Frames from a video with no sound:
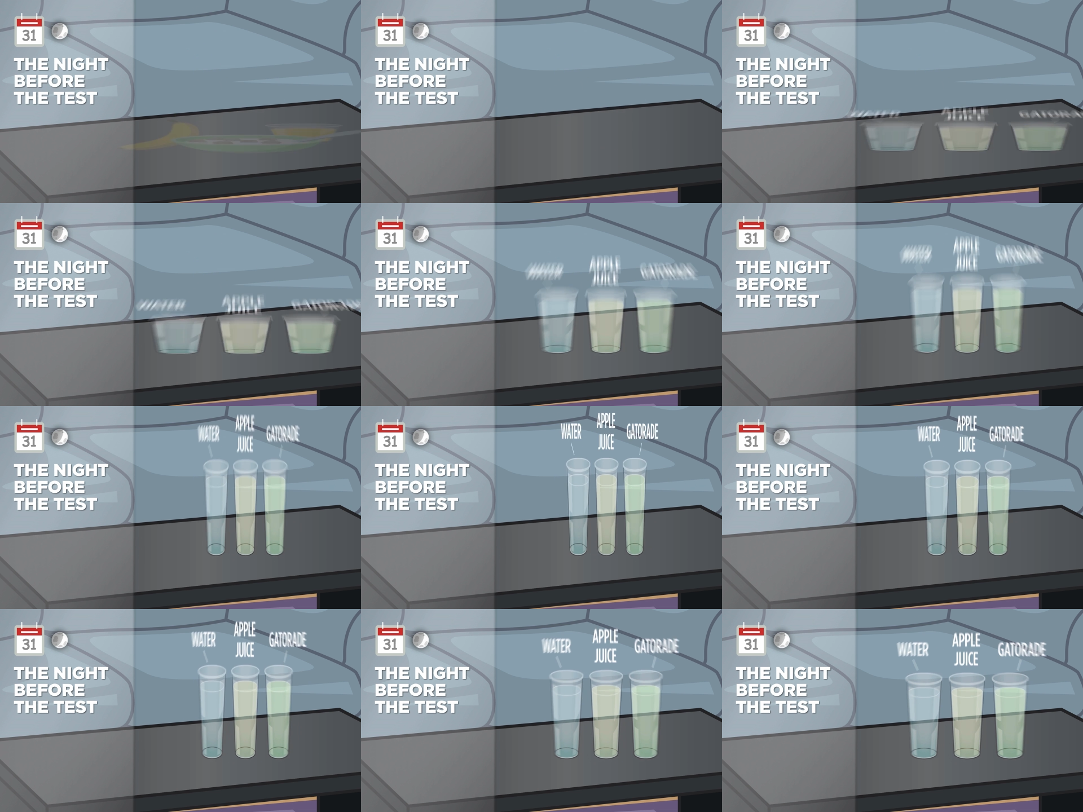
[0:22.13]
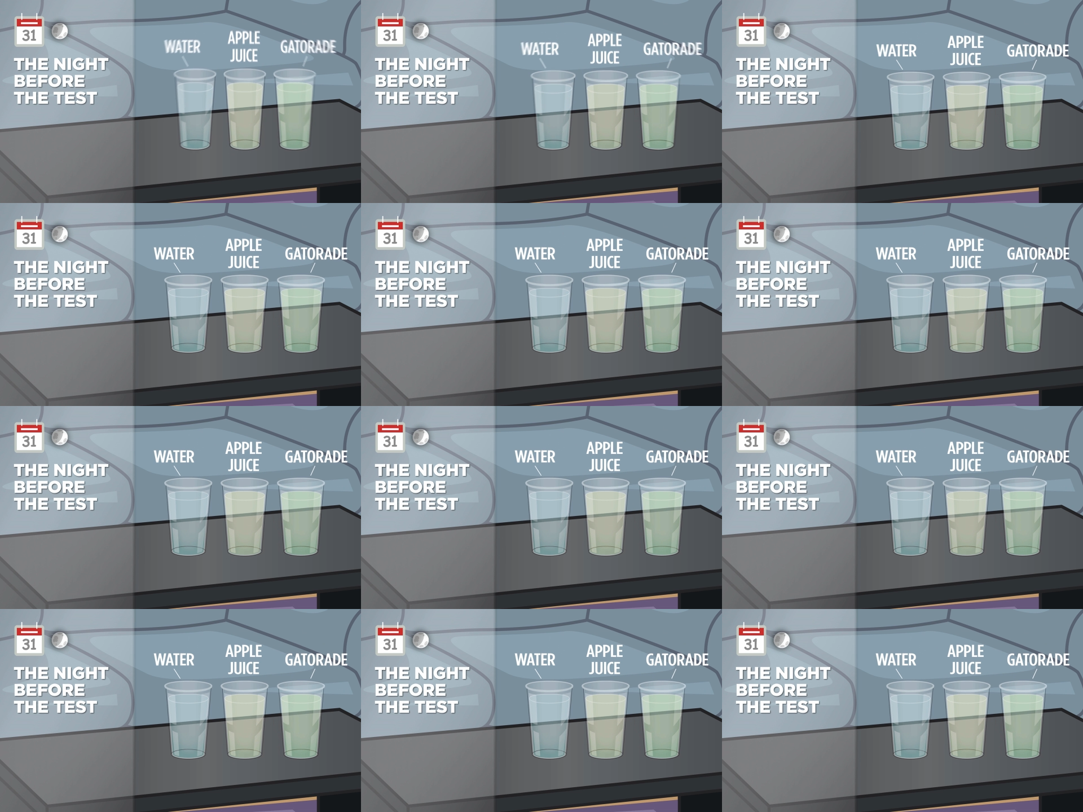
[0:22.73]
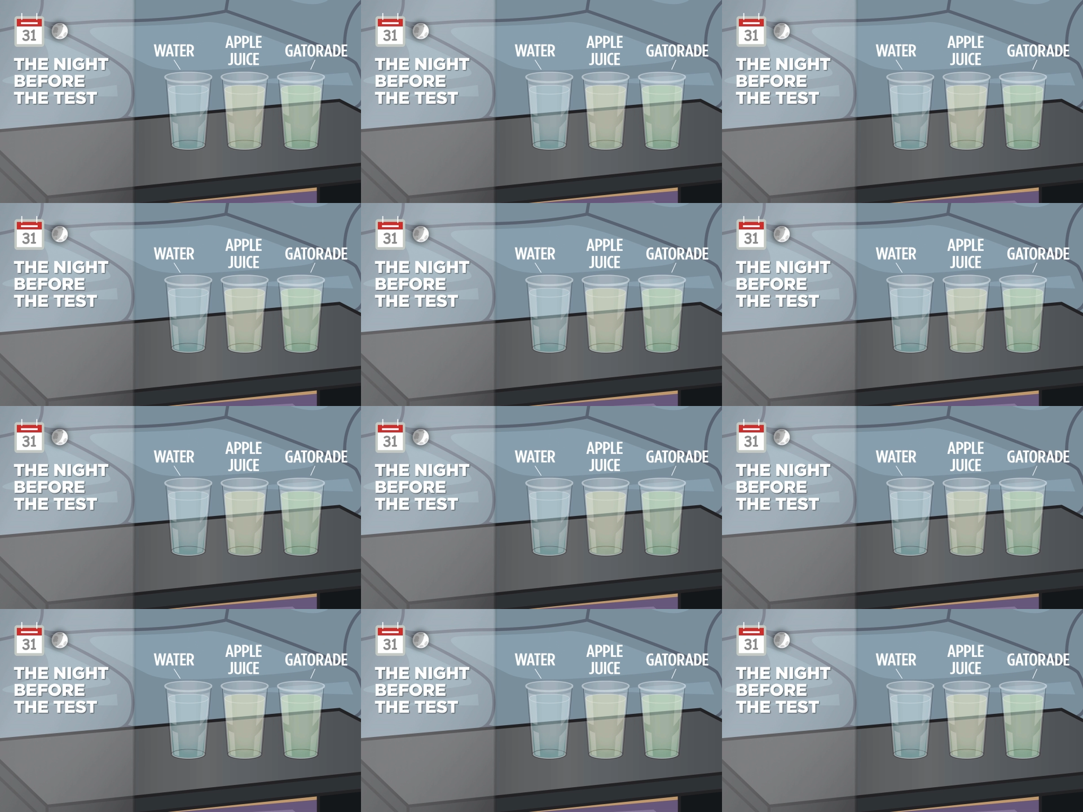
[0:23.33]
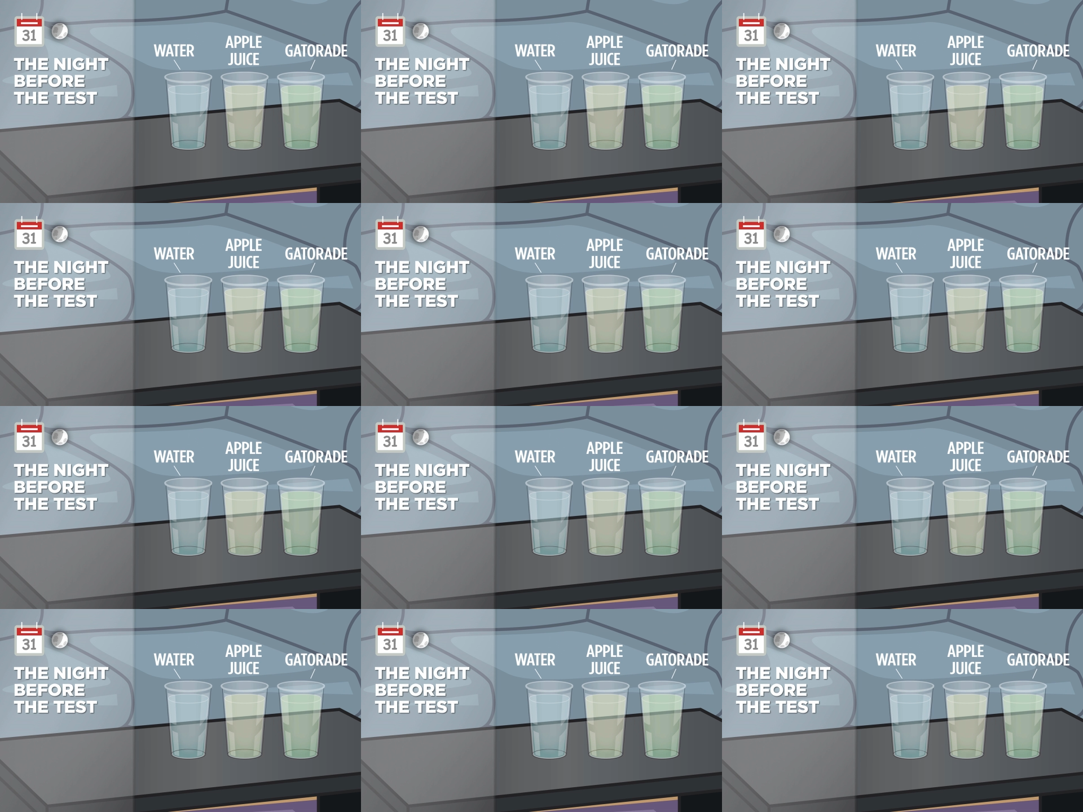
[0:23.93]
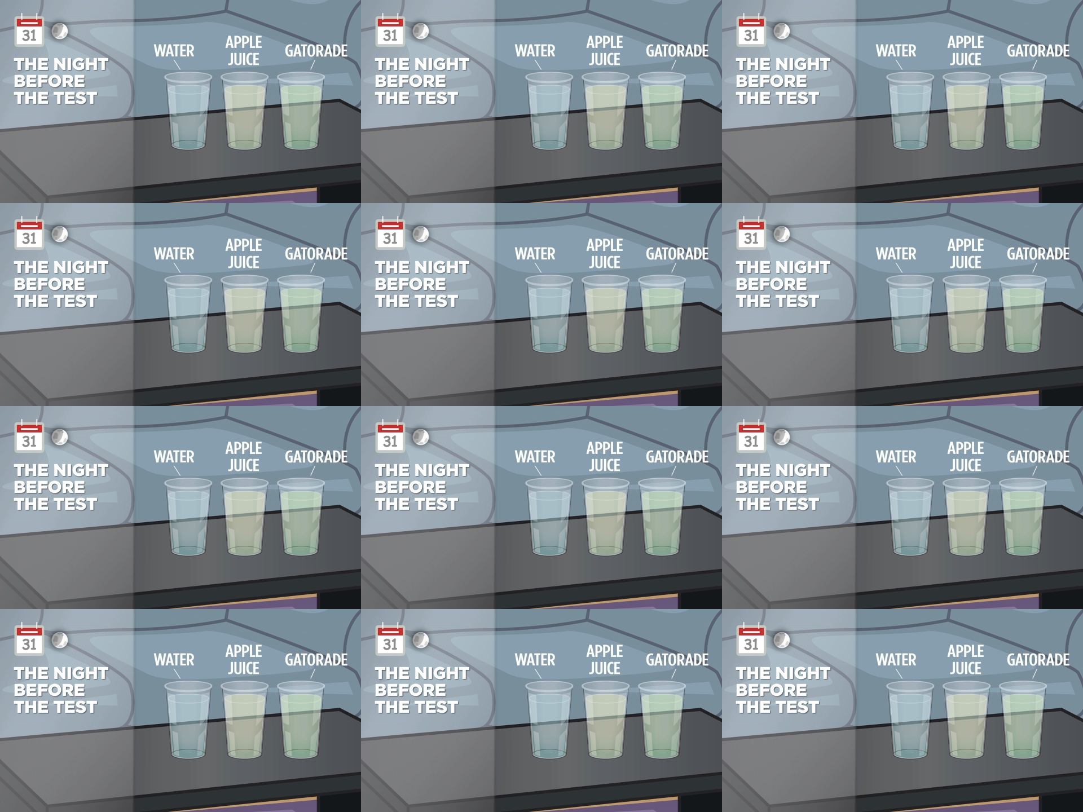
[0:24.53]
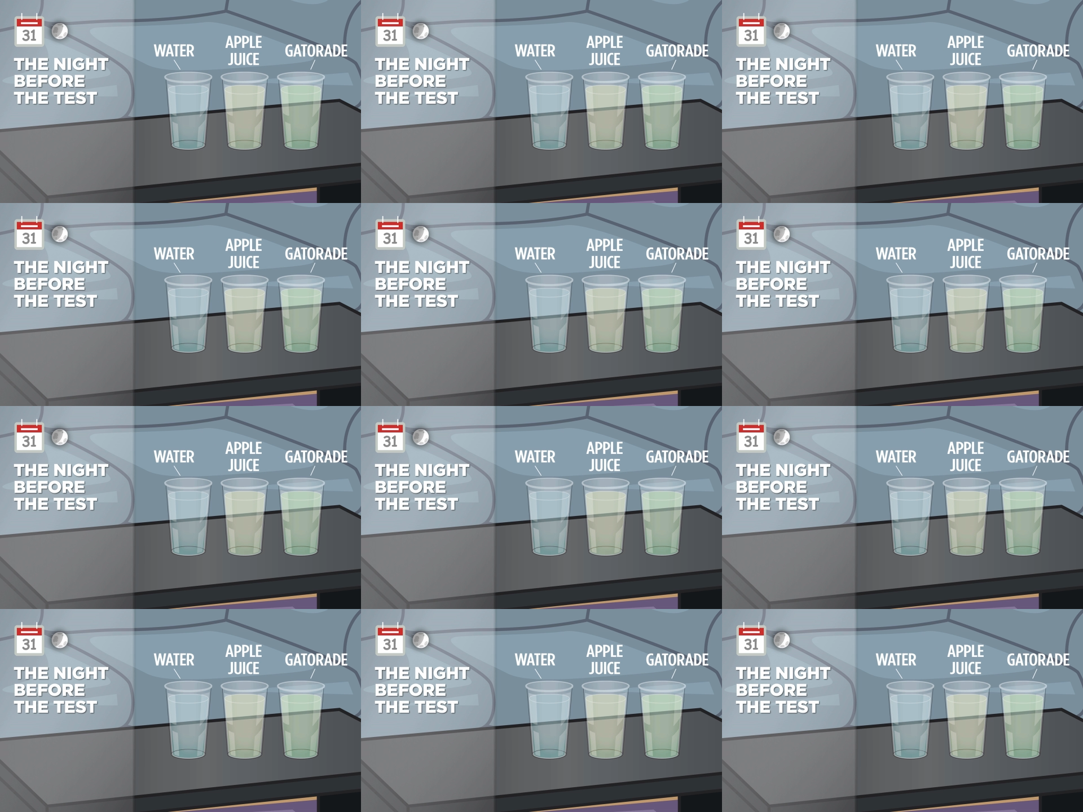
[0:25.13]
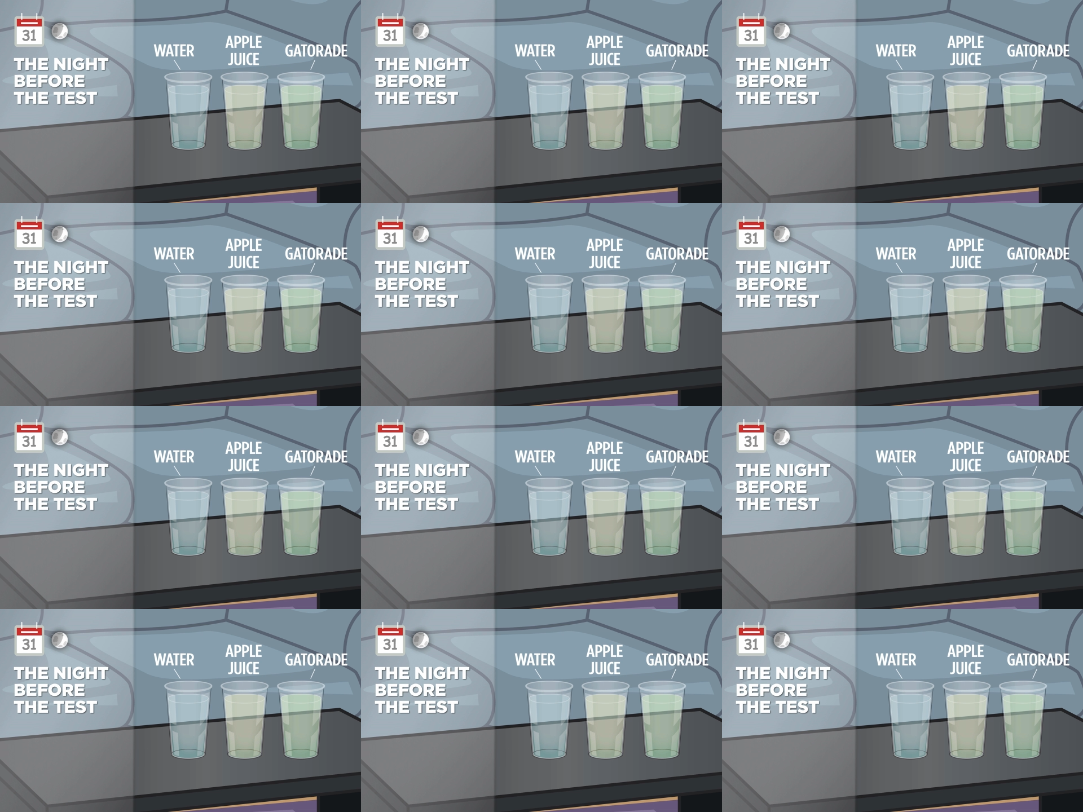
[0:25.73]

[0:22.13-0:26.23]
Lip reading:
[unreadable: no face in view]